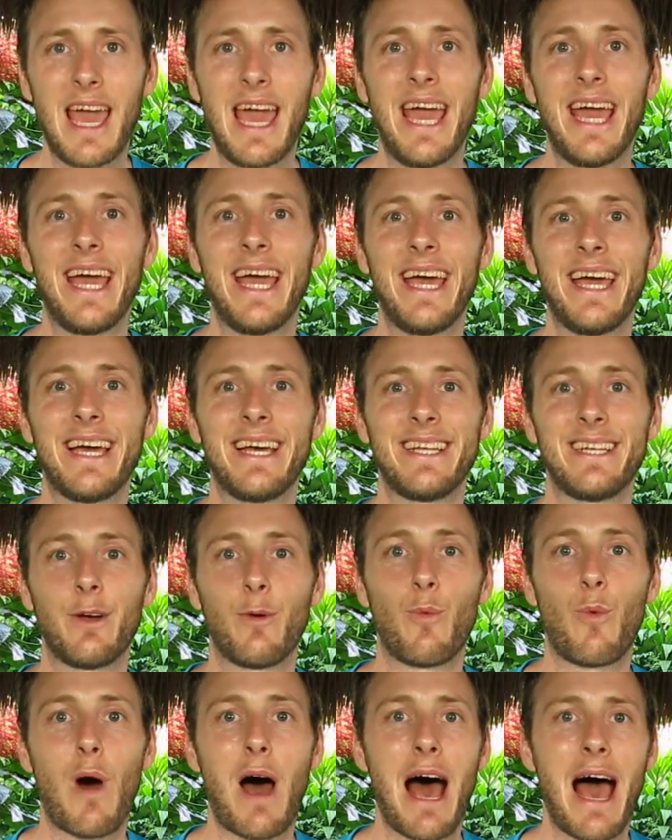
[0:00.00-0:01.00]
and
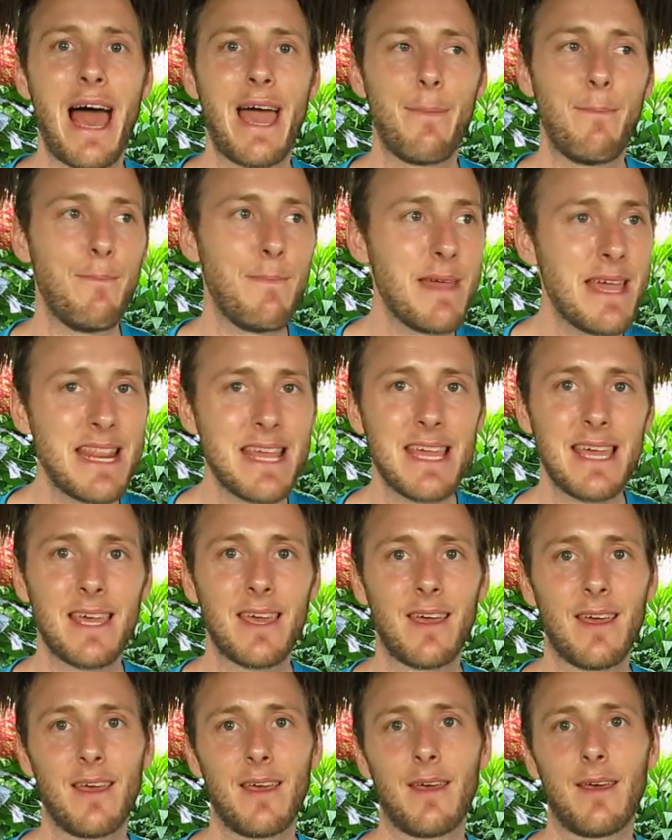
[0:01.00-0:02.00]
why many